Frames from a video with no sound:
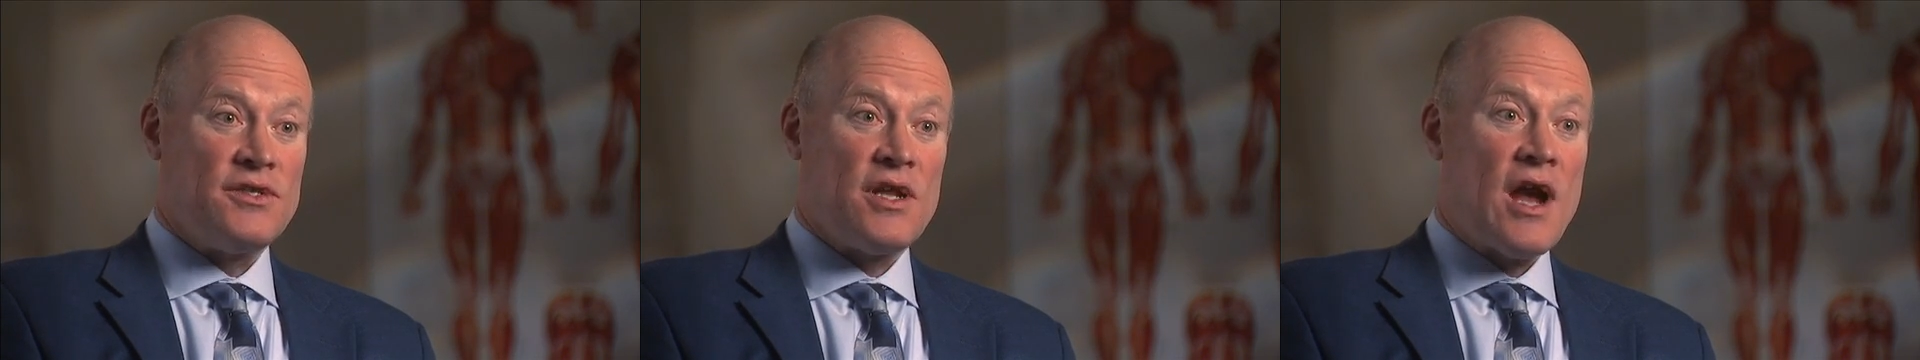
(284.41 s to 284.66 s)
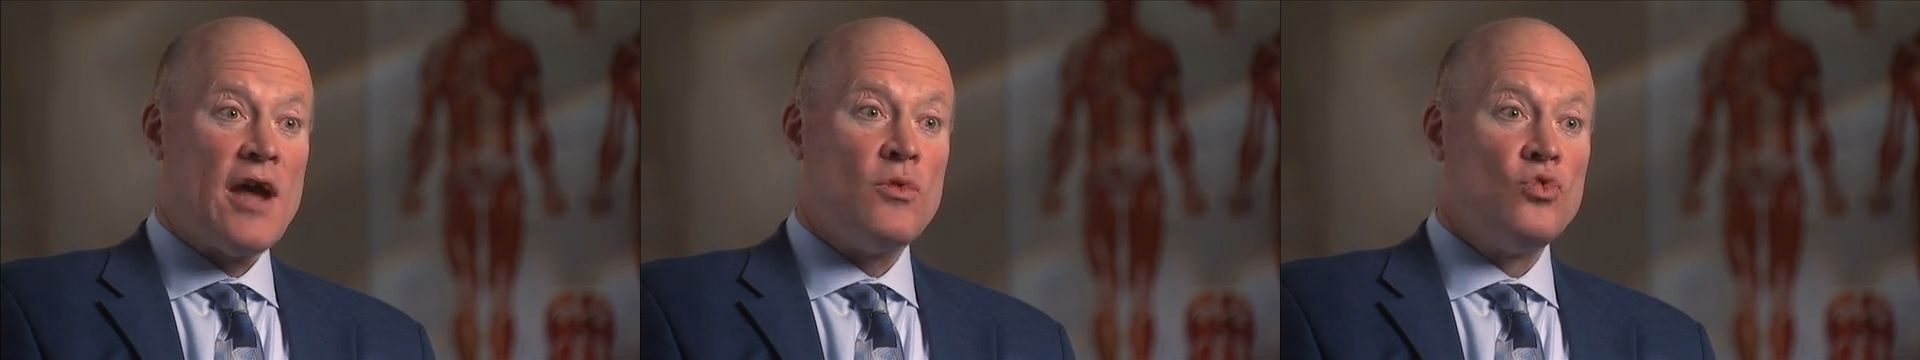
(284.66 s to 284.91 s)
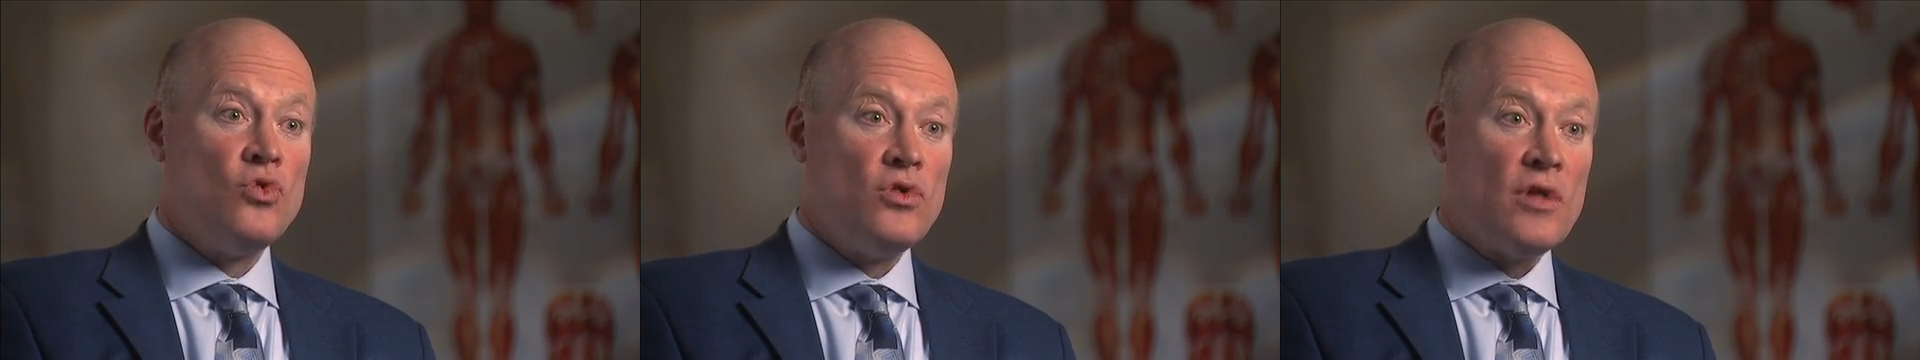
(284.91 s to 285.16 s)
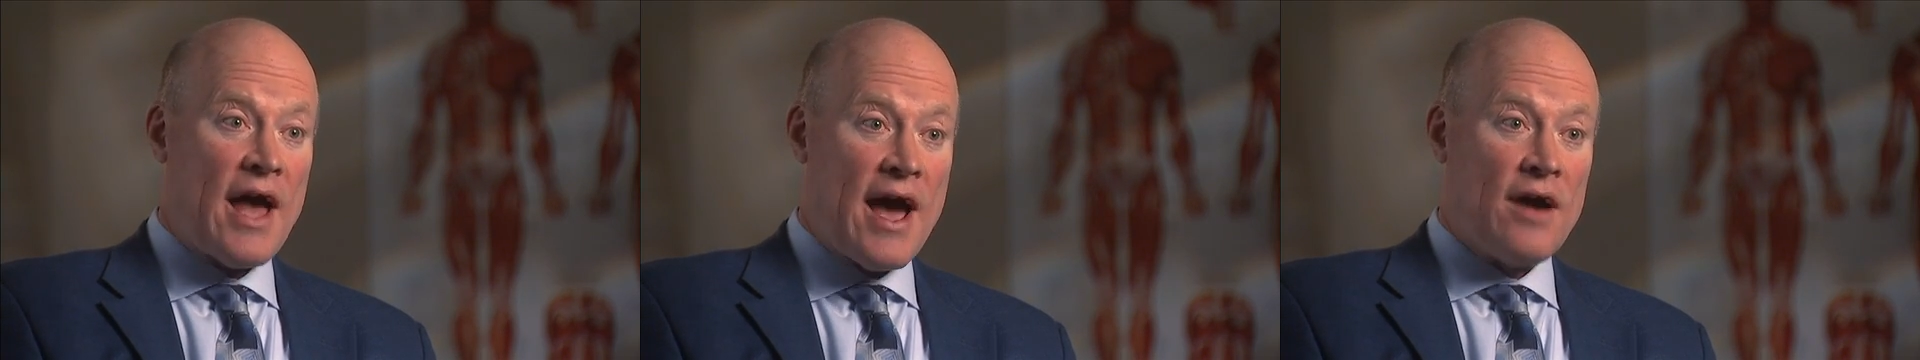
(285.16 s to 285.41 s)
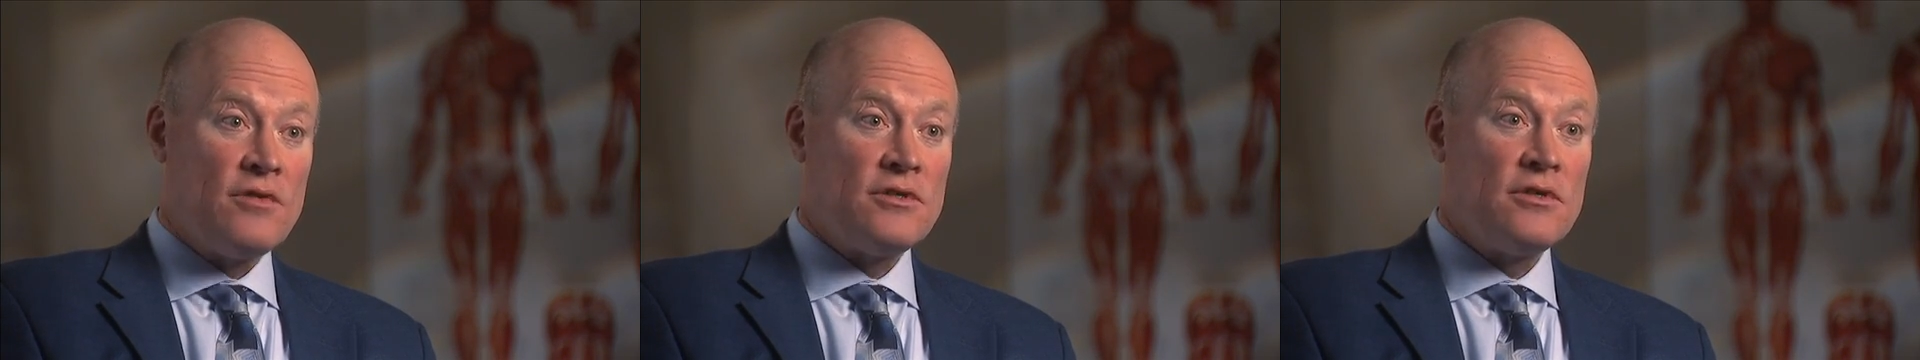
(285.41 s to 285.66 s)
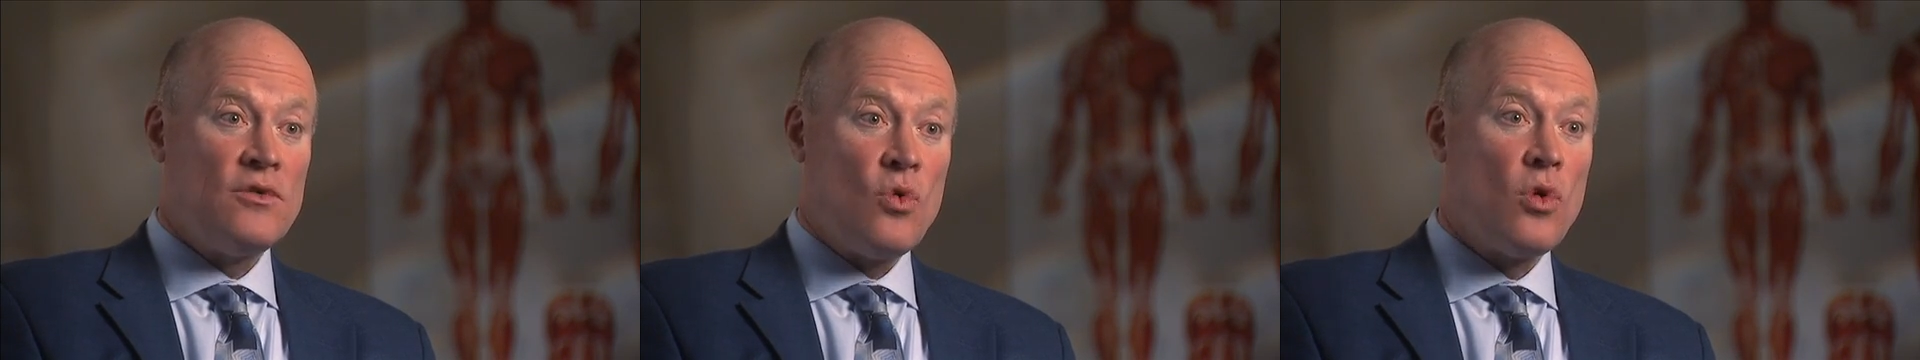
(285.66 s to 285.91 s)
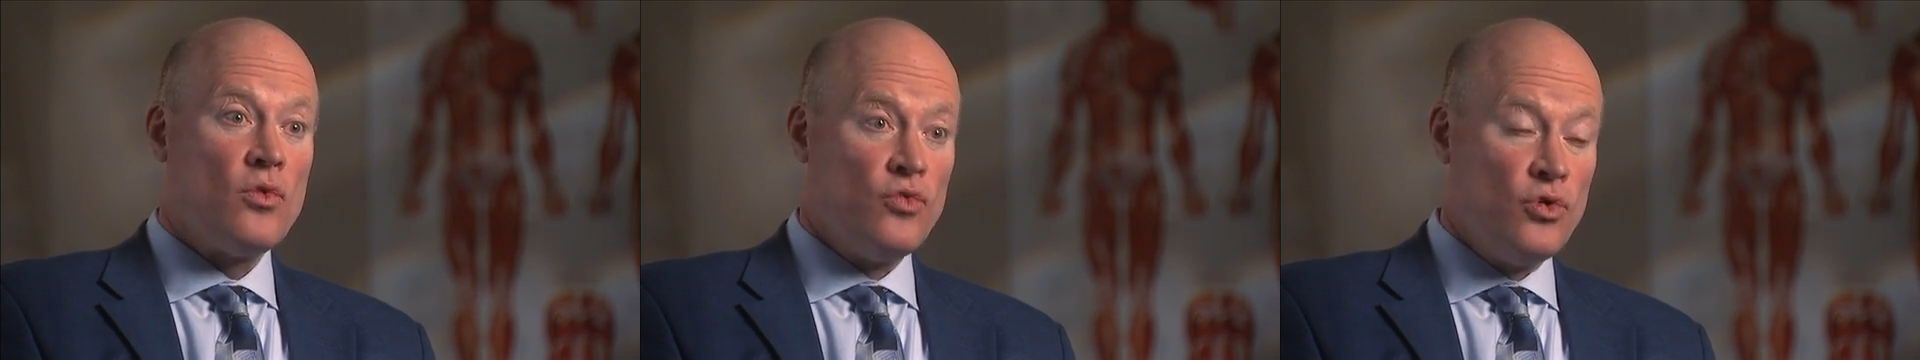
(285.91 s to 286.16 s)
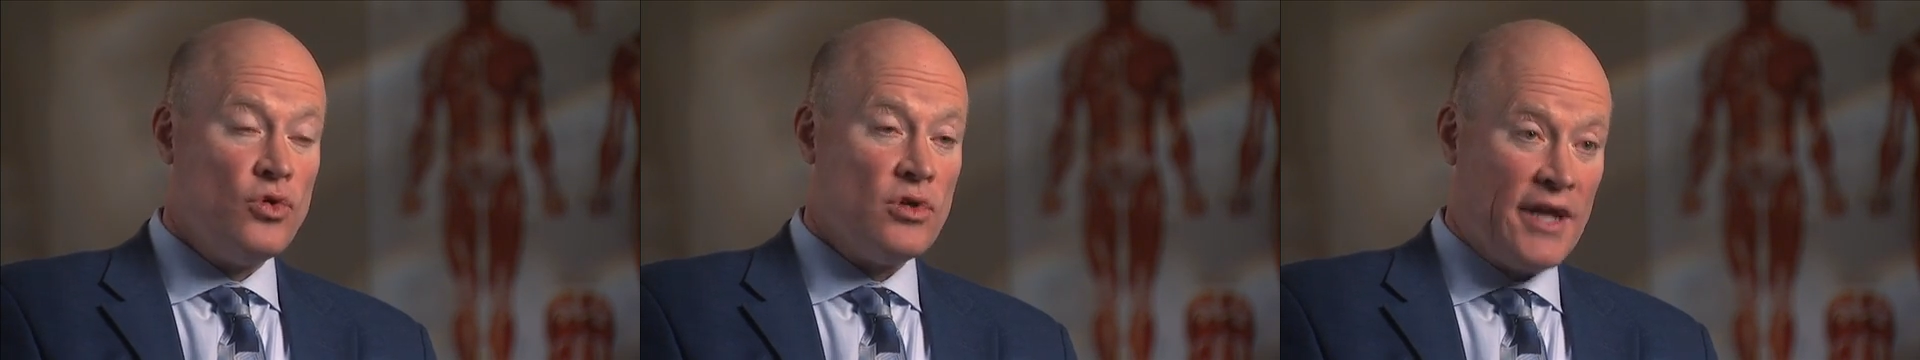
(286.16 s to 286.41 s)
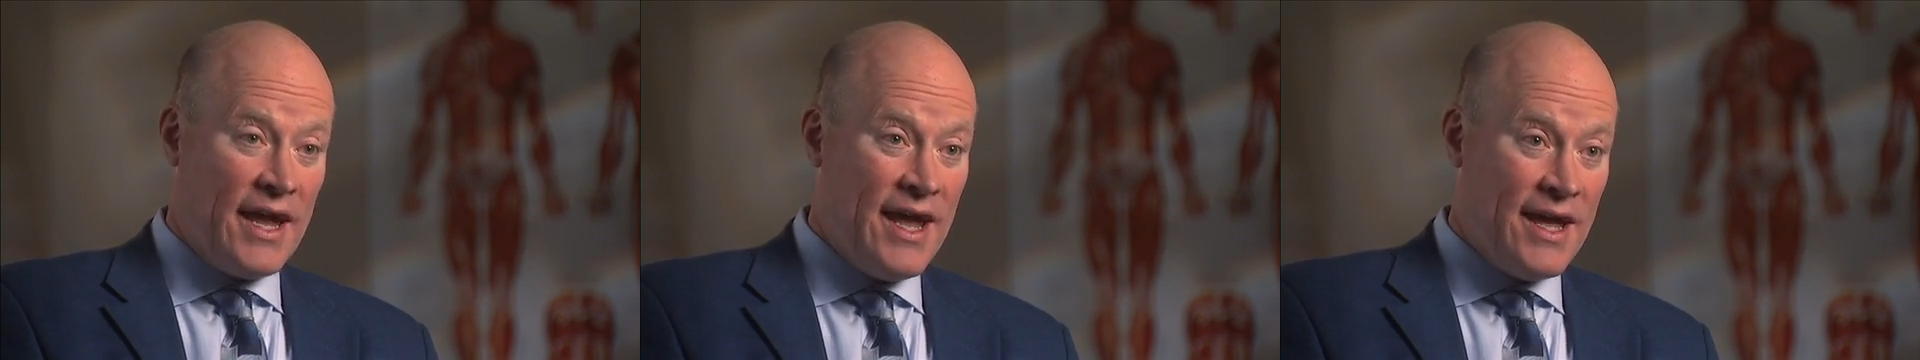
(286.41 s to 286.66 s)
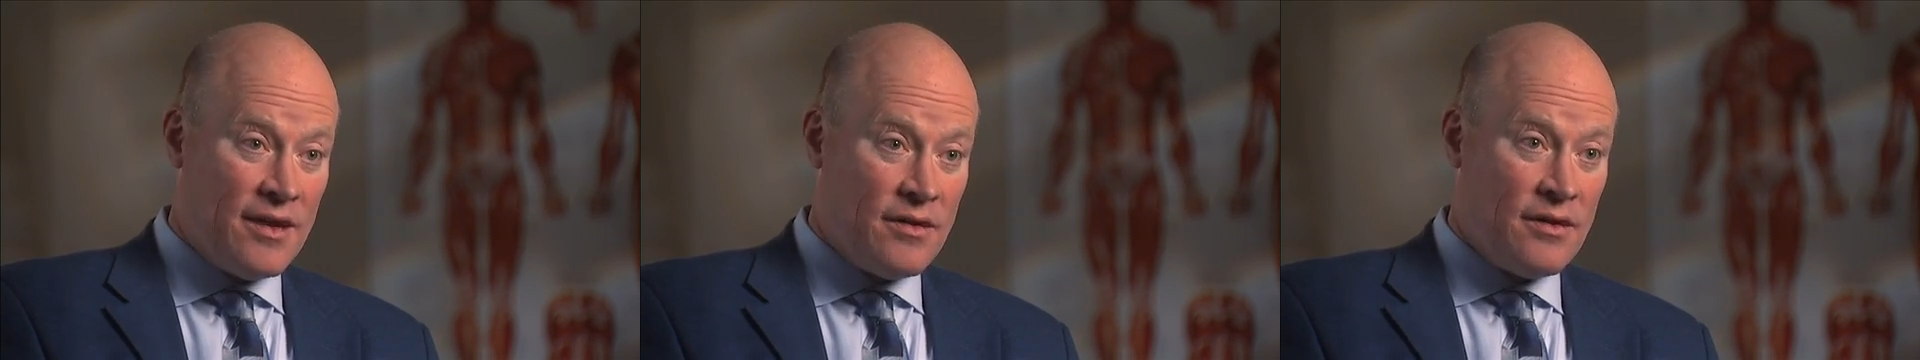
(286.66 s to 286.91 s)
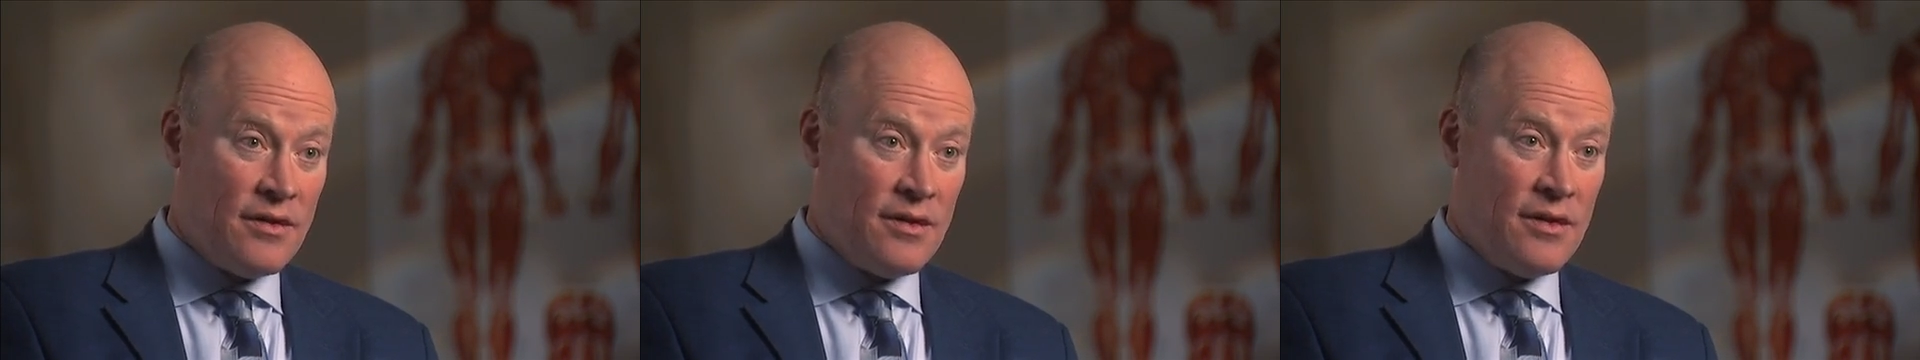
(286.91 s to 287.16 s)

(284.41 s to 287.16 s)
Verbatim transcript: that I rule out or rule in